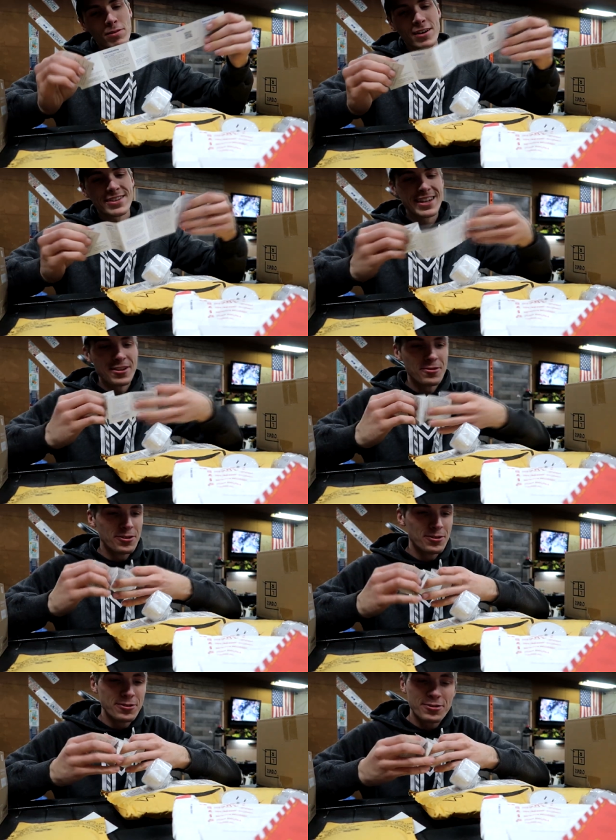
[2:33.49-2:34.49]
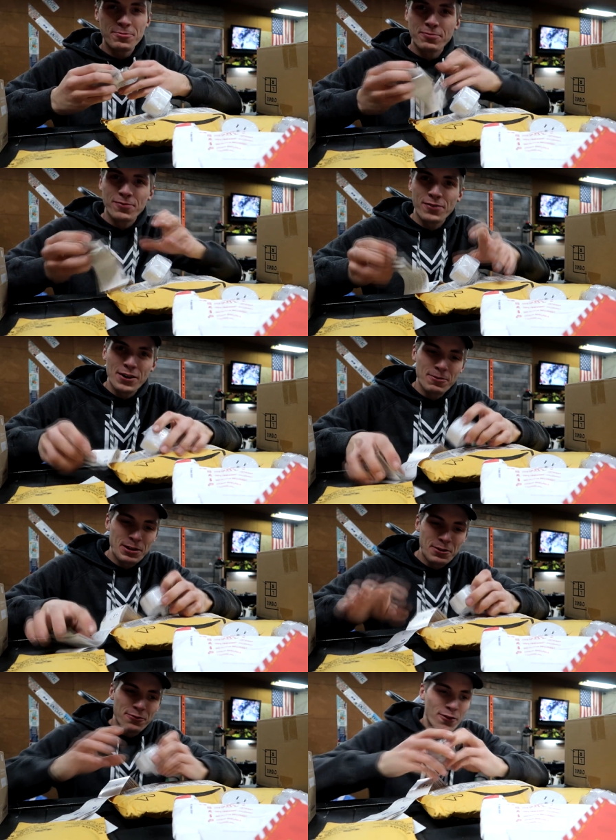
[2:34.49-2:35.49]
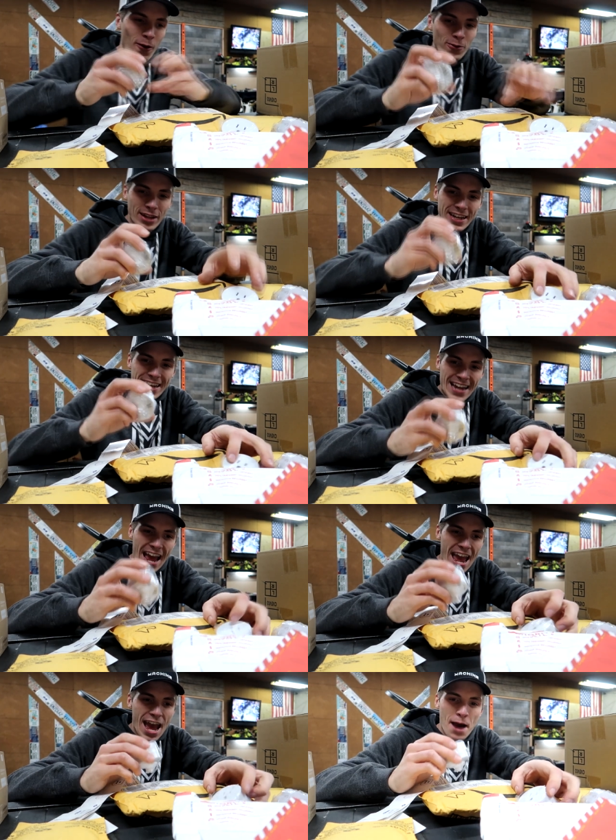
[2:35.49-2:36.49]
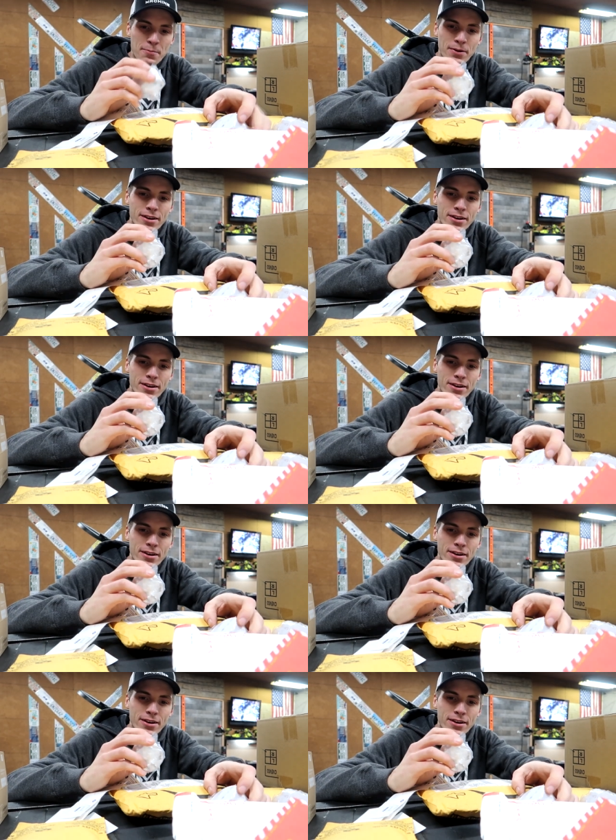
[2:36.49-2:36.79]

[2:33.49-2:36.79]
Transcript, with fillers: plugs that you use for, with your phone, like an app.